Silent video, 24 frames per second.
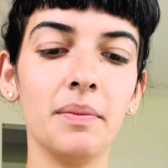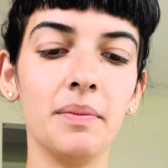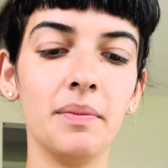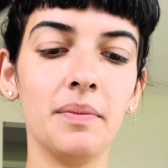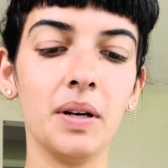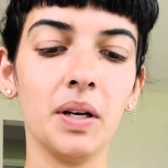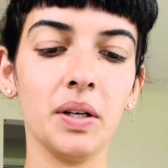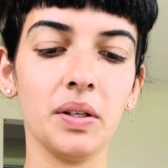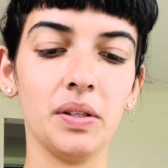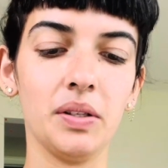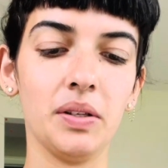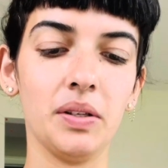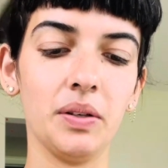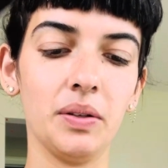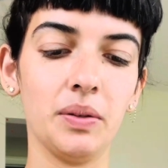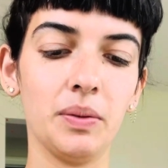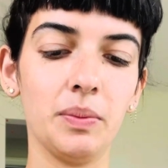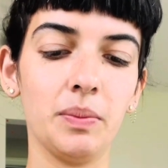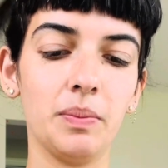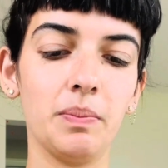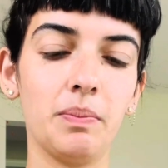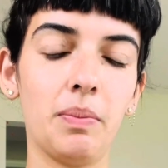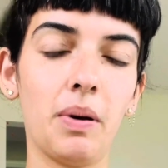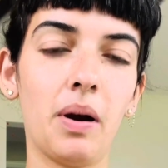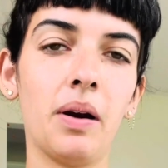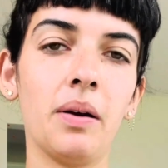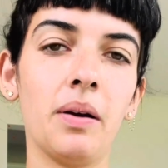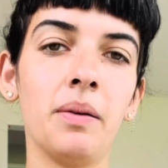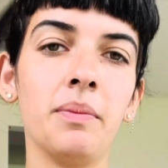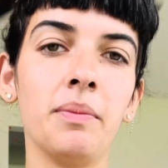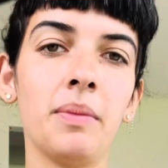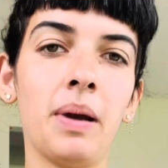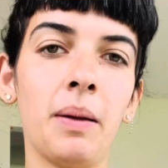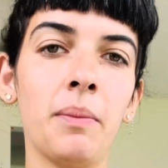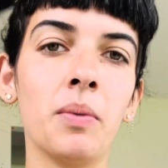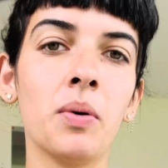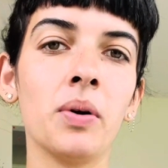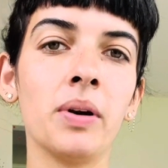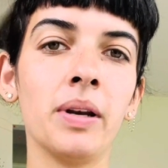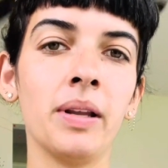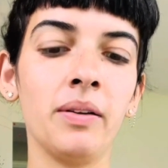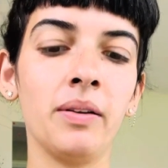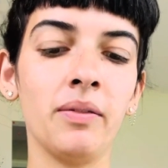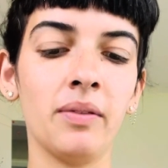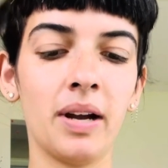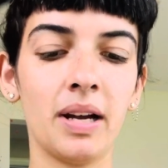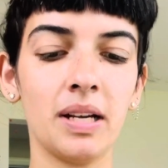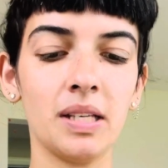Also, pardon my morning
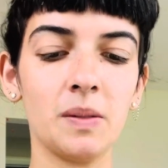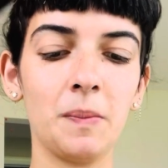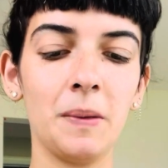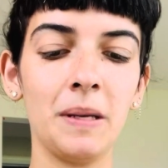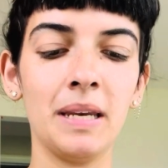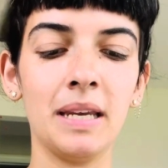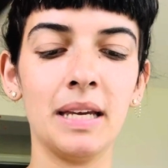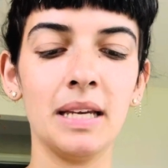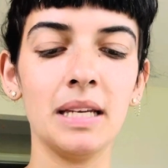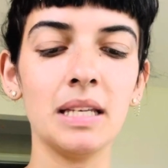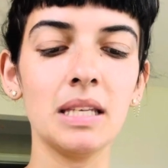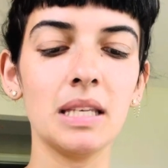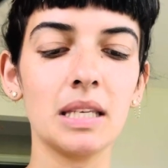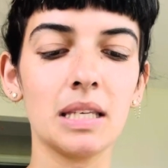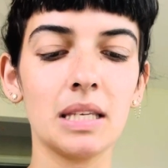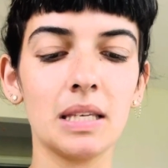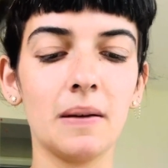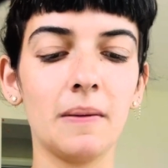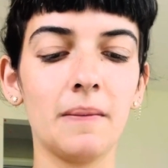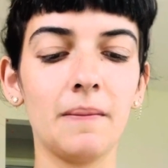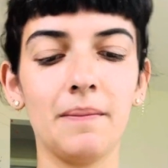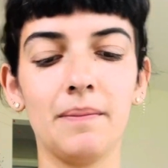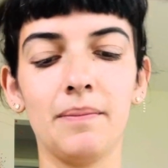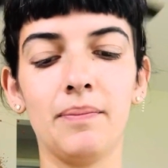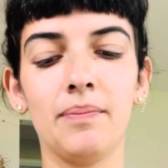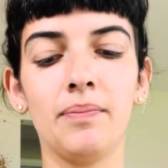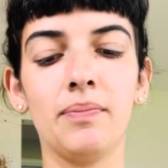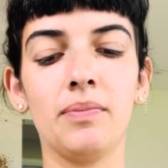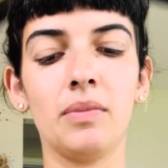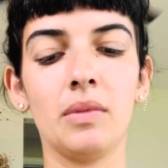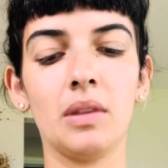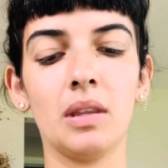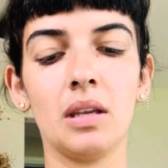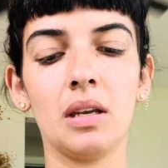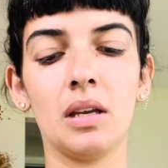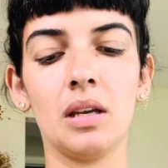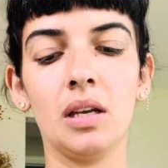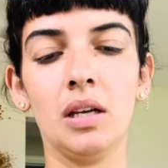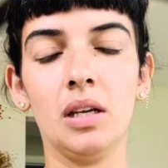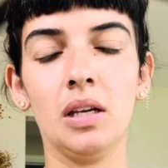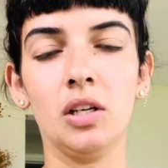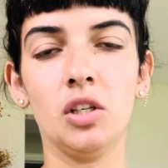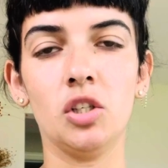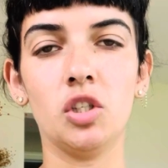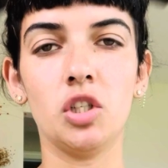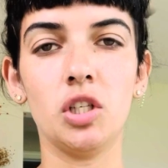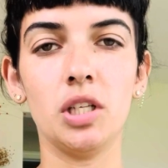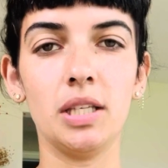raspiness.
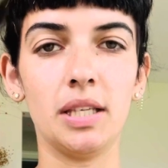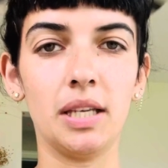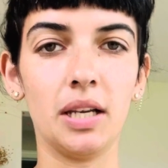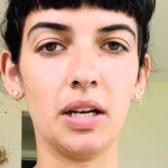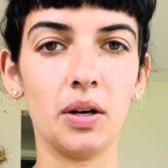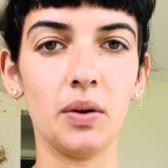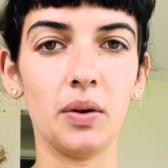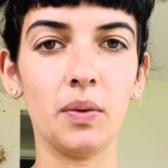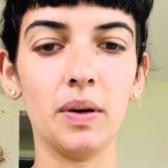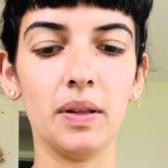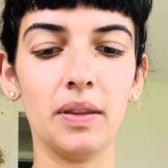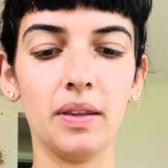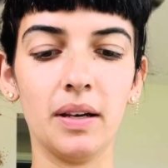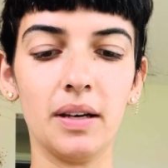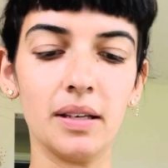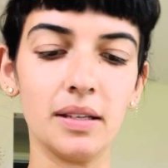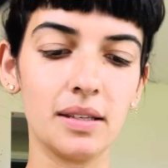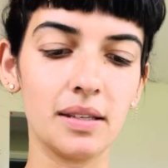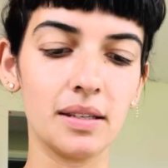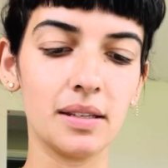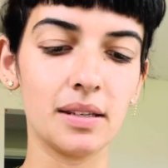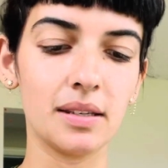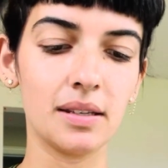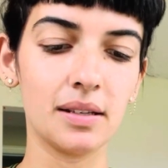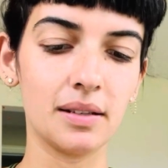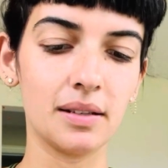She's here with us